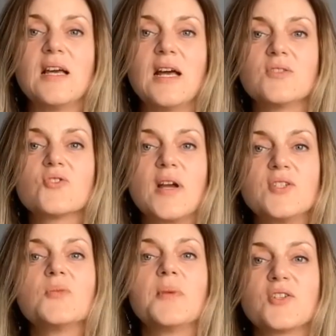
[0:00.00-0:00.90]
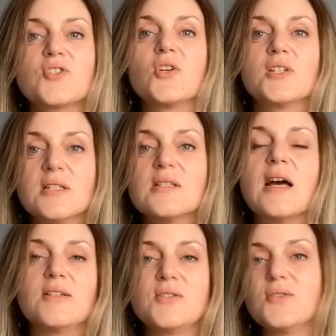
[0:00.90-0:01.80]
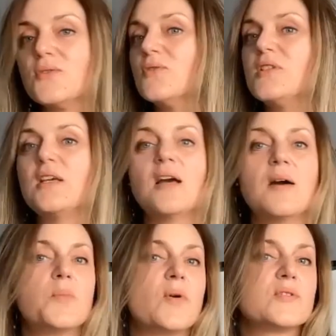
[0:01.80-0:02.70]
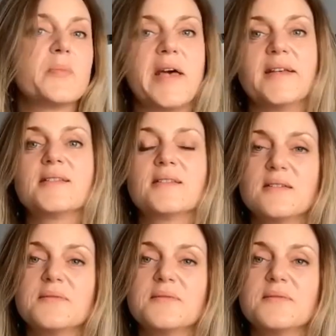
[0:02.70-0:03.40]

I tried to make sure that I do the utmost best.